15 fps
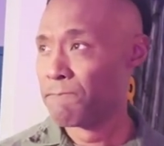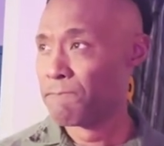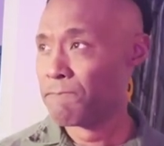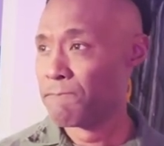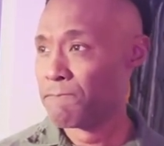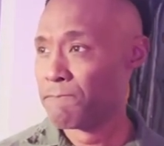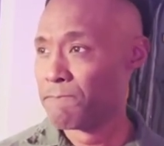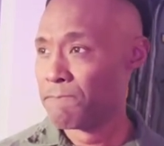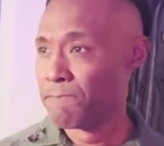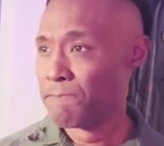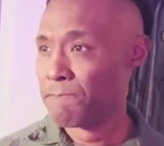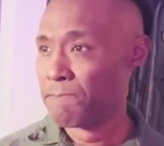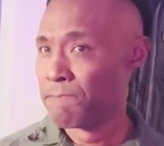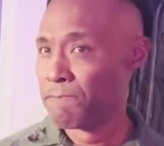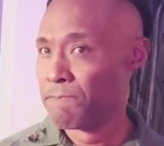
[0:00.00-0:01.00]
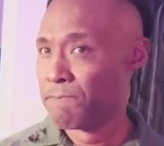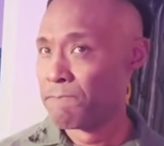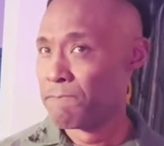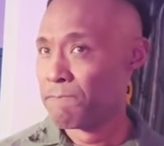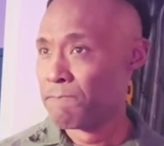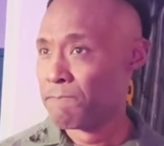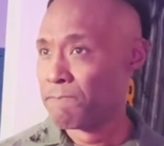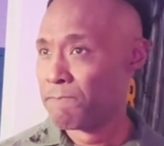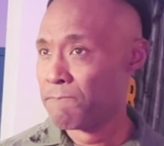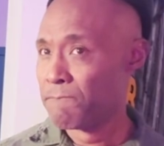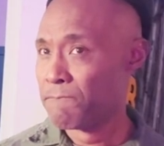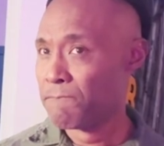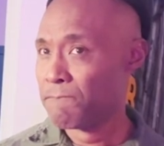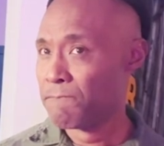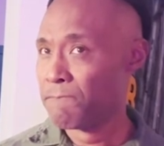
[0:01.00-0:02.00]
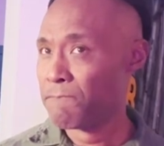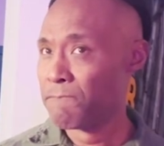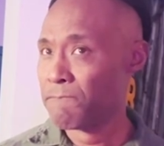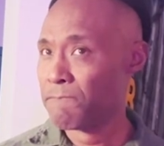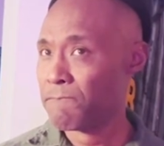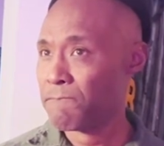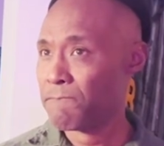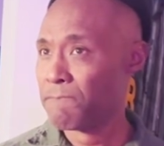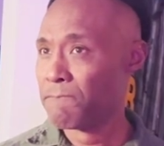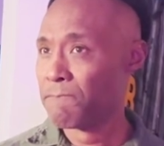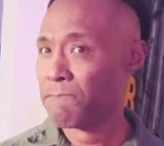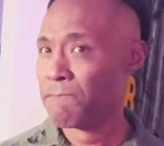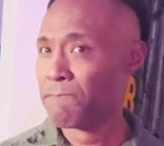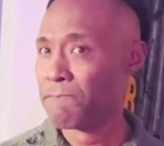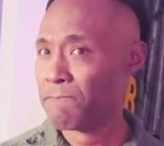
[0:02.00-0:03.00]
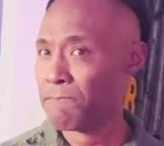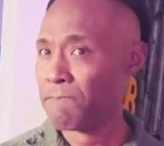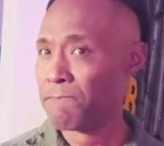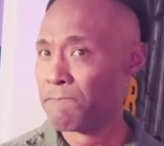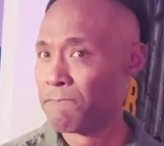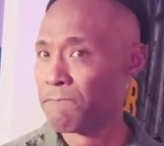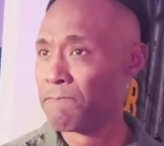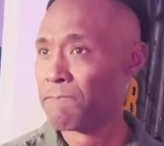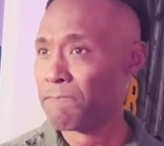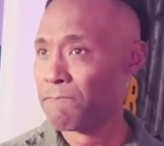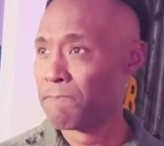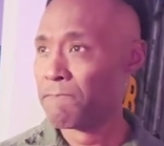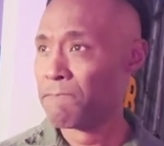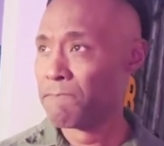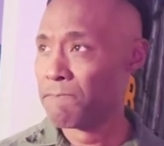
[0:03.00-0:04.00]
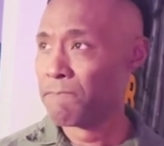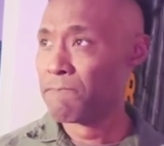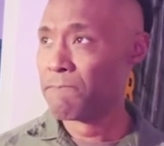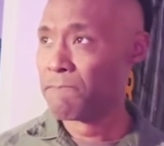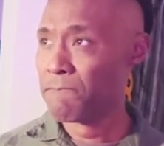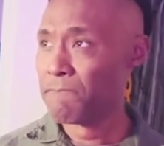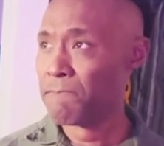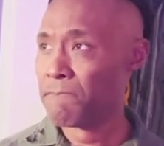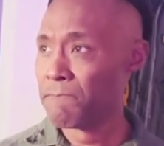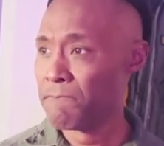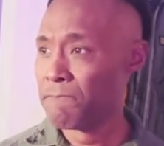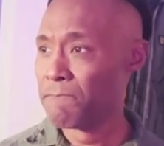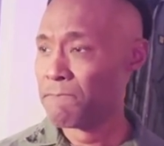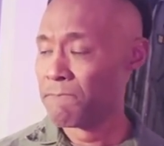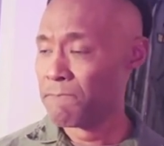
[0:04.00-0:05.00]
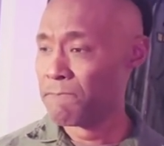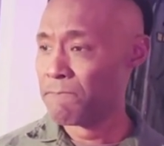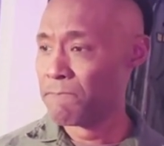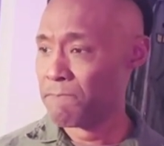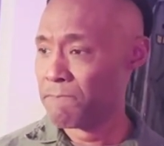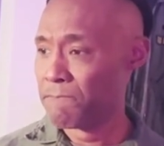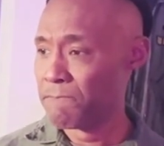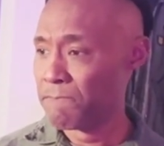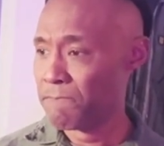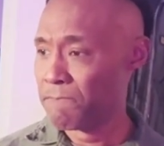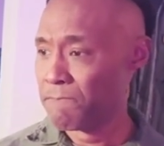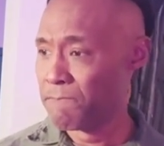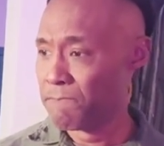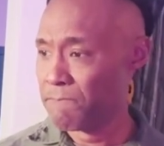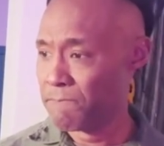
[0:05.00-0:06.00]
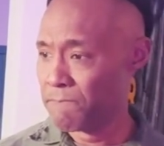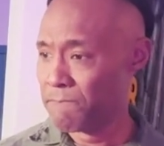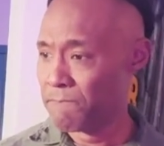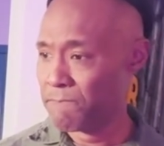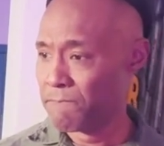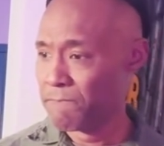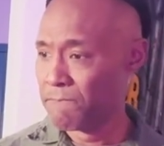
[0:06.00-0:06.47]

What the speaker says: No words are spoken by the person on screen.